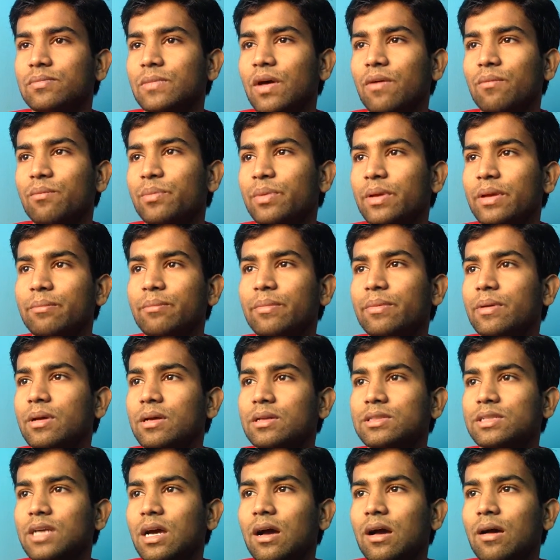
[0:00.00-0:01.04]
the
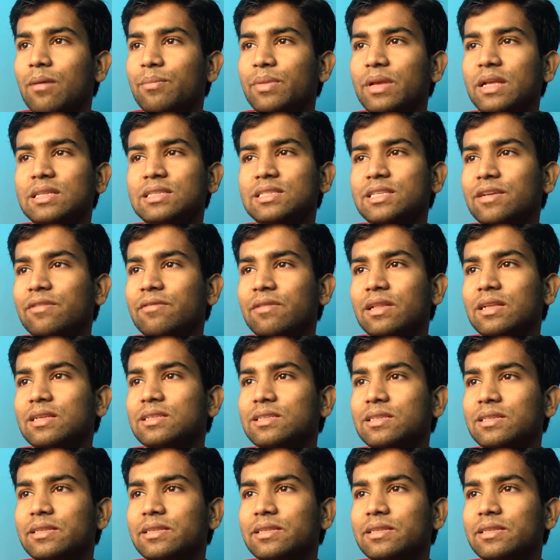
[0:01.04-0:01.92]
PLSQL SQL